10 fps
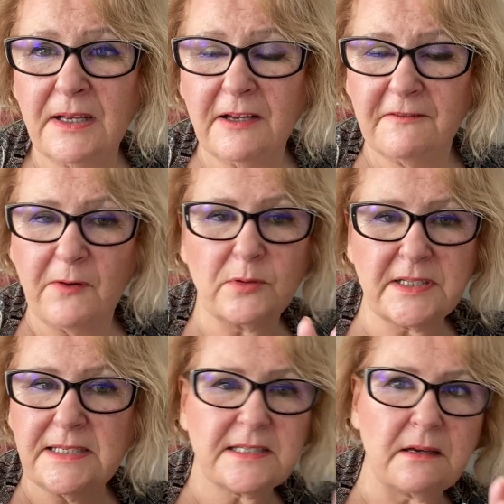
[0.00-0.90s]
fold
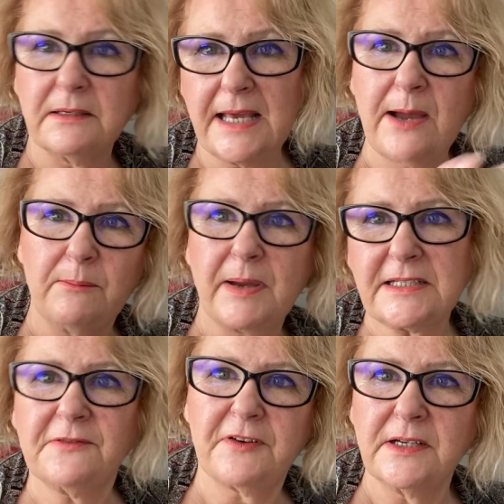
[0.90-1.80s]
it inside out and back
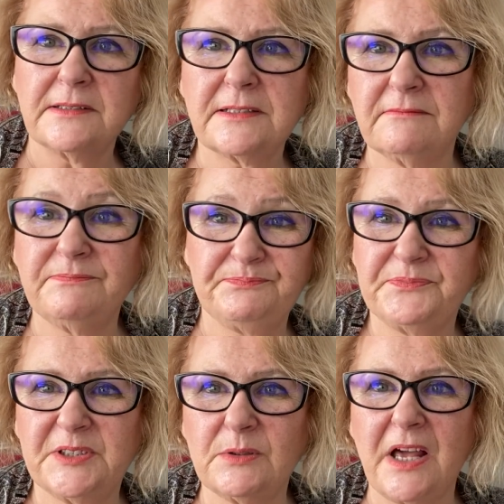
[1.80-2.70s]
to front and
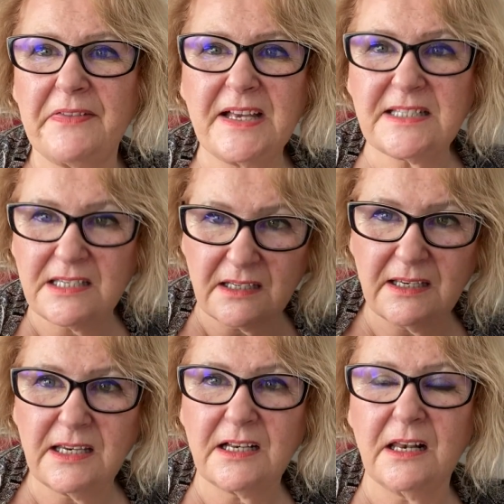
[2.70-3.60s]
do it like that to
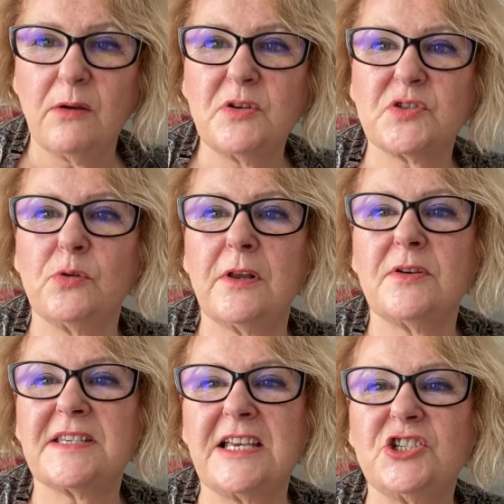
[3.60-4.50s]
enclose all
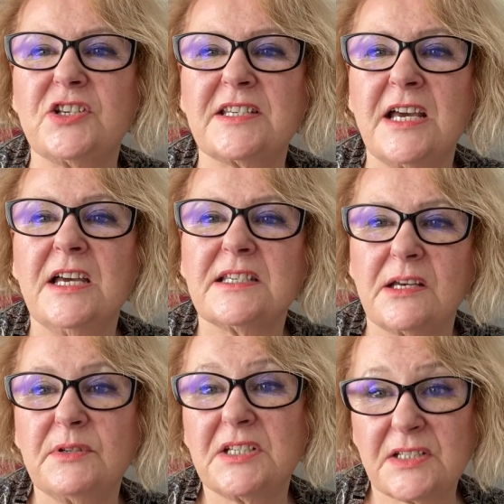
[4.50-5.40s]
those edges so
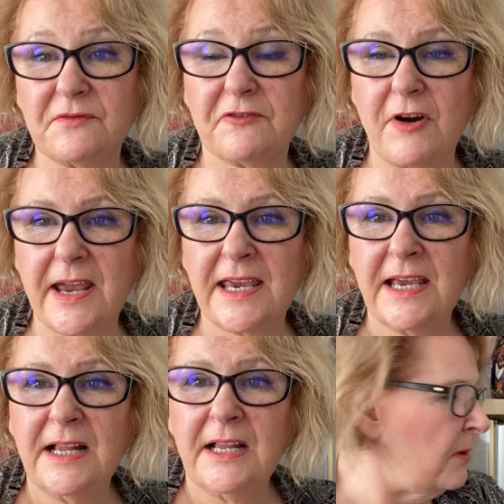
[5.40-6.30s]
it doesn't fray.
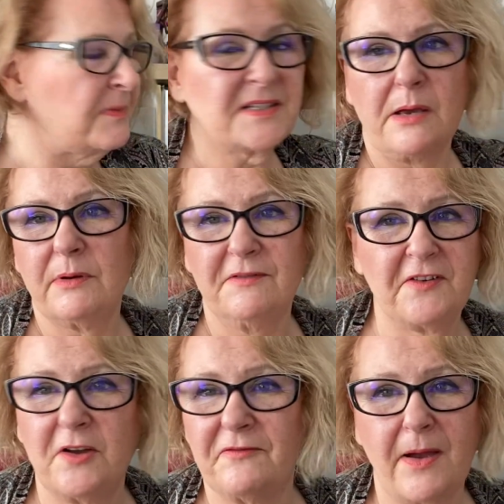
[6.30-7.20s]
I'm sewing
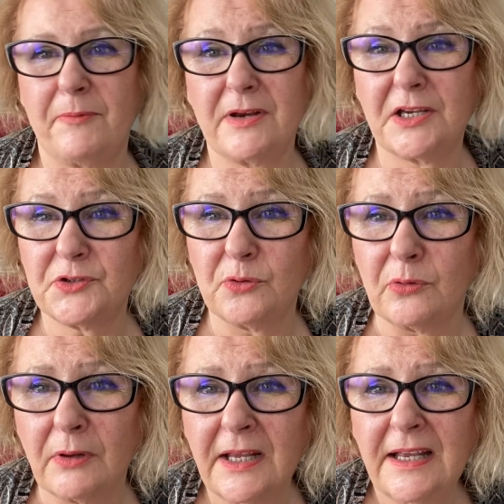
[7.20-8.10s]
fine fabric at
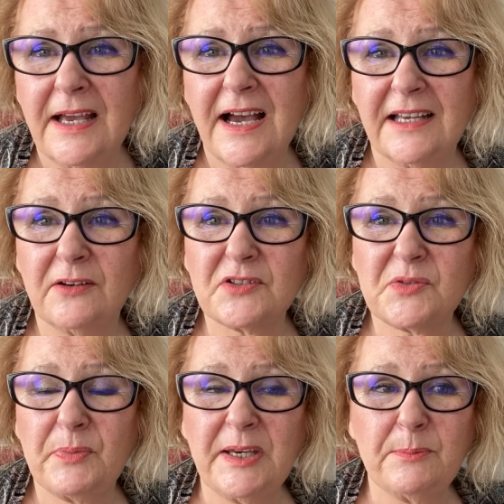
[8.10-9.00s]
all, and lots
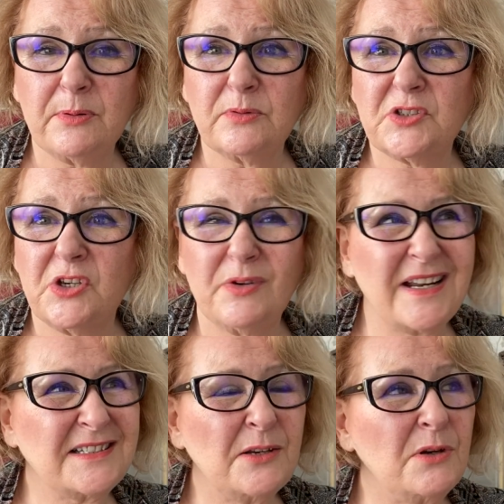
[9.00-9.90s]
of people do. And
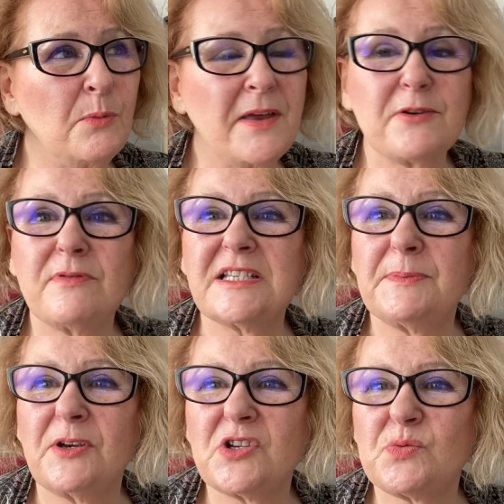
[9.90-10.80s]
I don't know whether it's
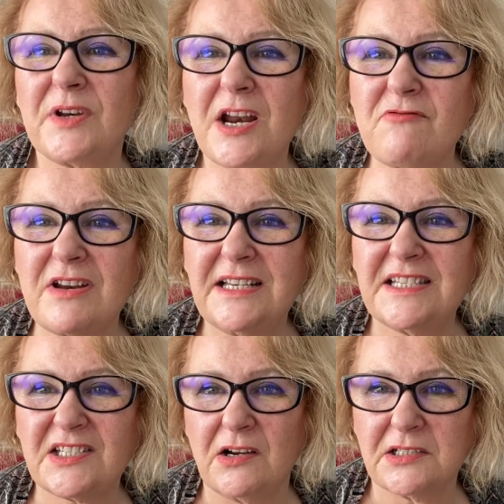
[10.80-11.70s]
because when I really
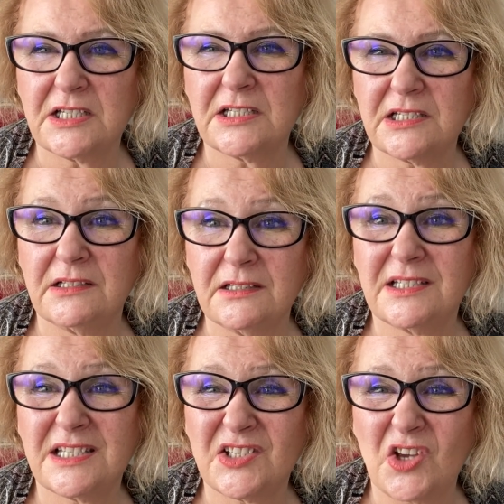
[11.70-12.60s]
started to learn
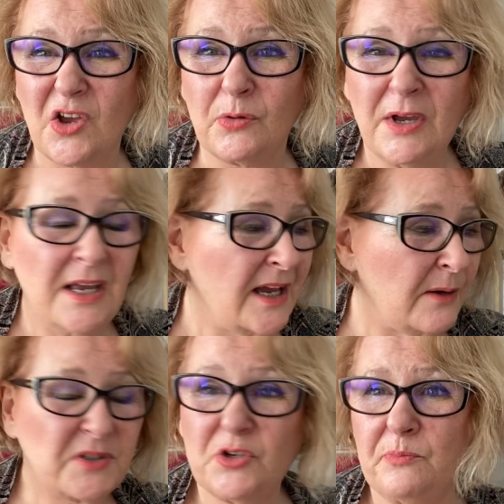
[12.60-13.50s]
to sew, I
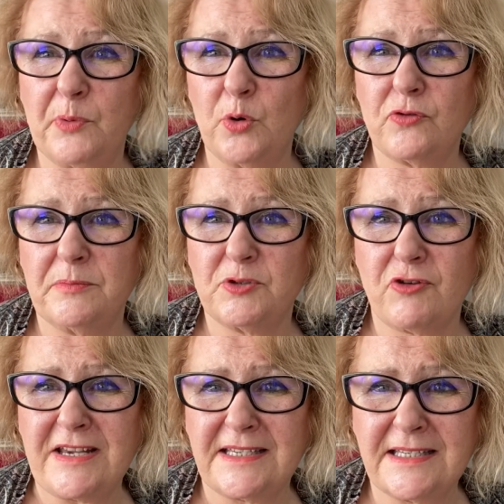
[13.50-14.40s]
was doing ballroom
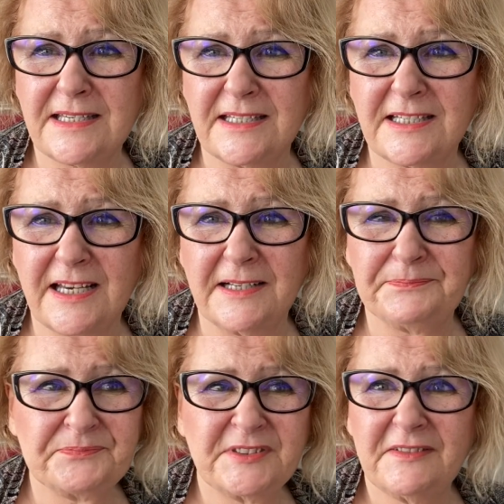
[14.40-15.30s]
dresses
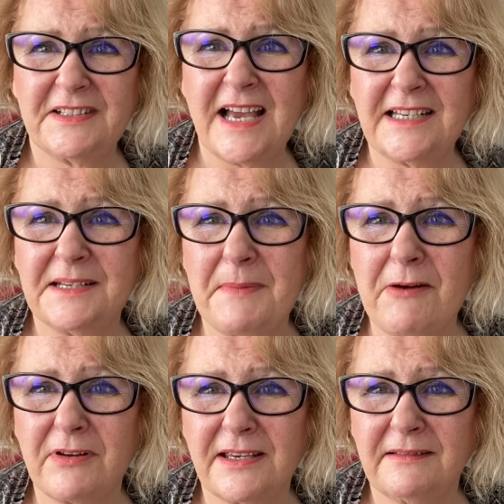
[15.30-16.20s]
and Latin
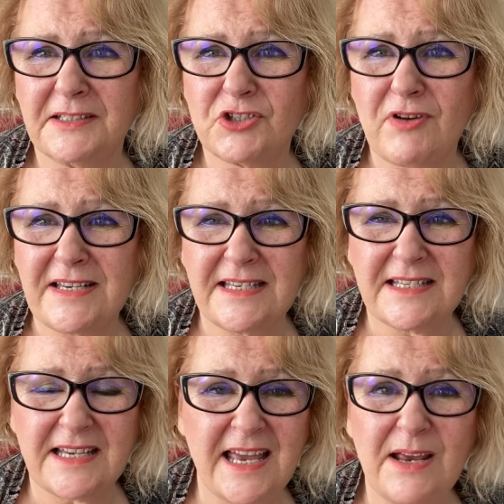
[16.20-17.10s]
American
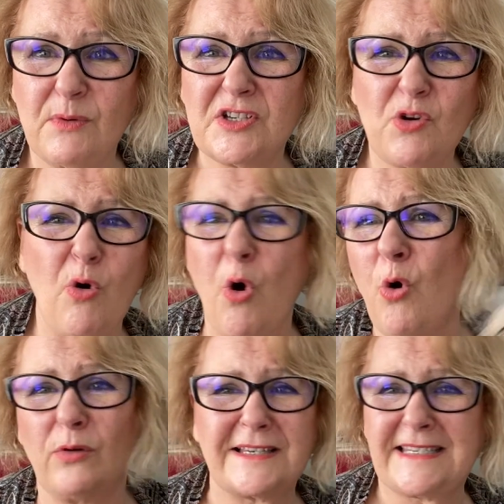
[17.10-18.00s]
dresses, and it was
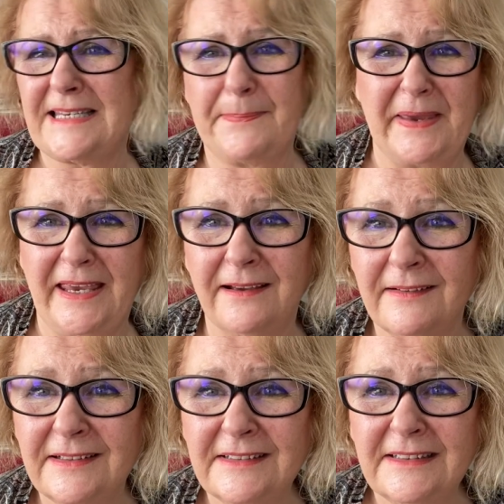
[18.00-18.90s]
all slippy.
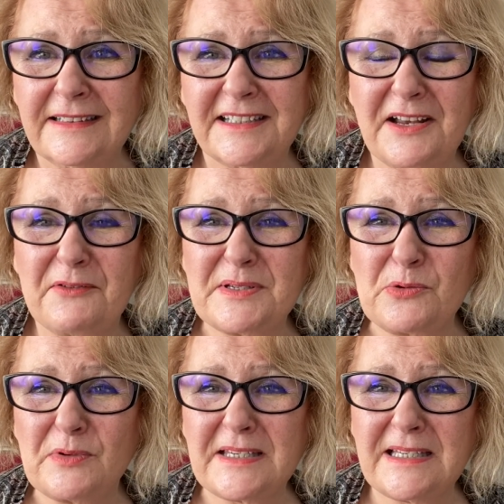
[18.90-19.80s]
You know, it was
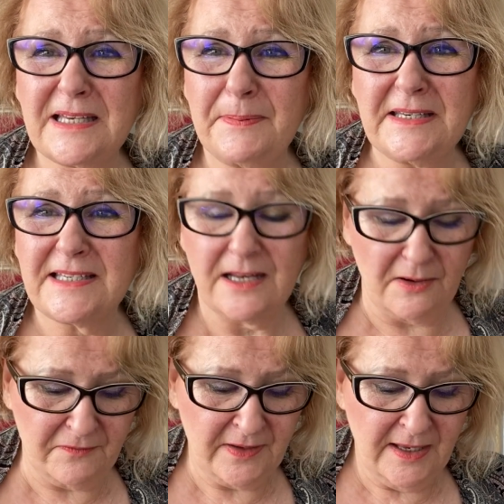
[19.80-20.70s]
all slippy
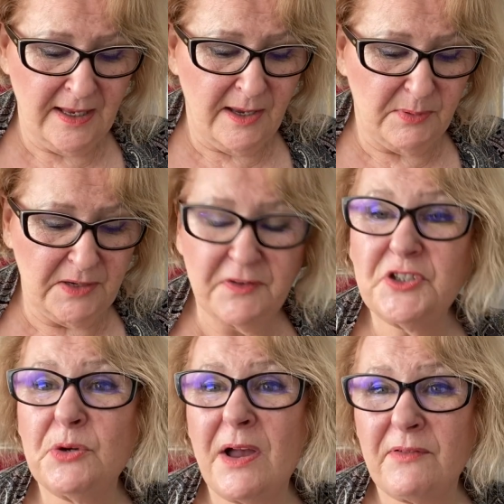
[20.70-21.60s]
stuff. But if you
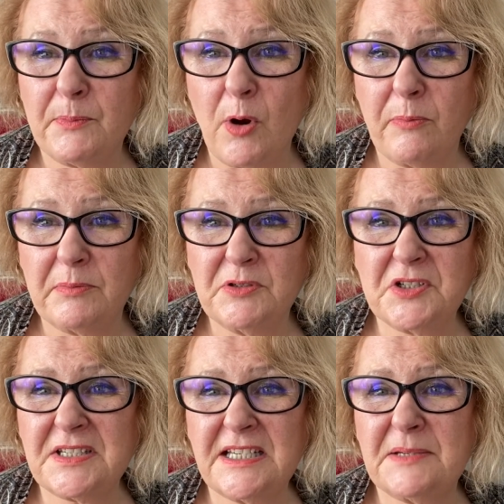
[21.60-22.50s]
do have a problem, you
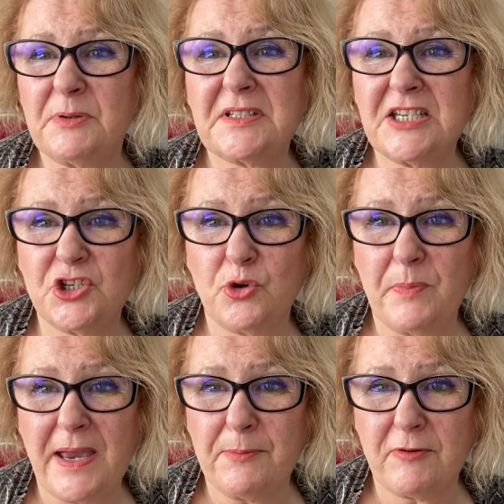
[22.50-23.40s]
just need to put tissue
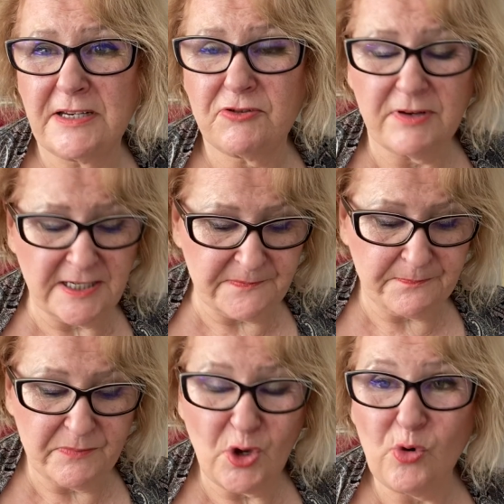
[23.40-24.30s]
paper under it.
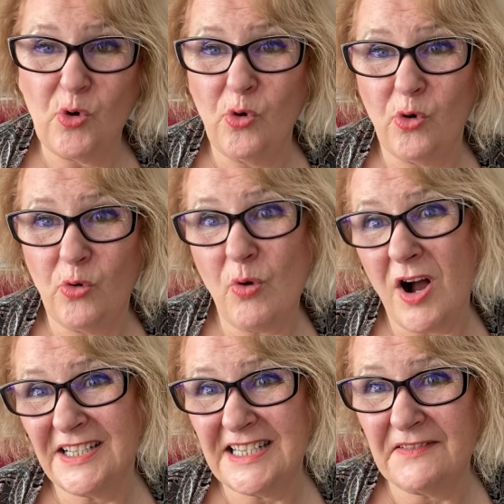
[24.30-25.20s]
Or what
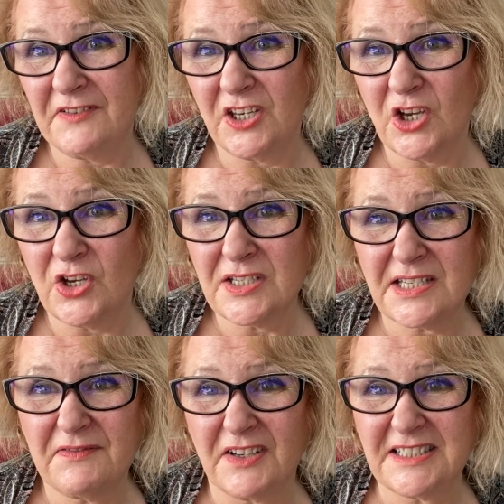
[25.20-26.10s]
I did for years,
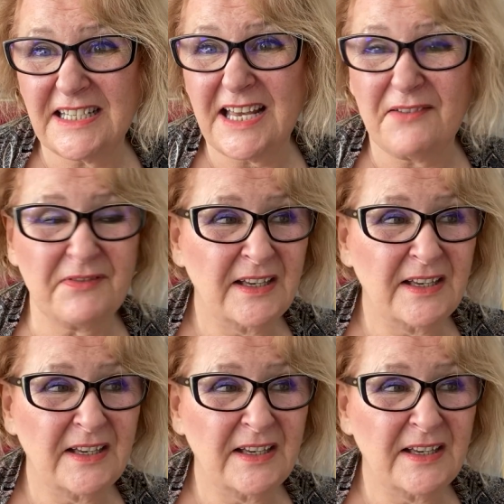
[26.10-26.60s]
if I did have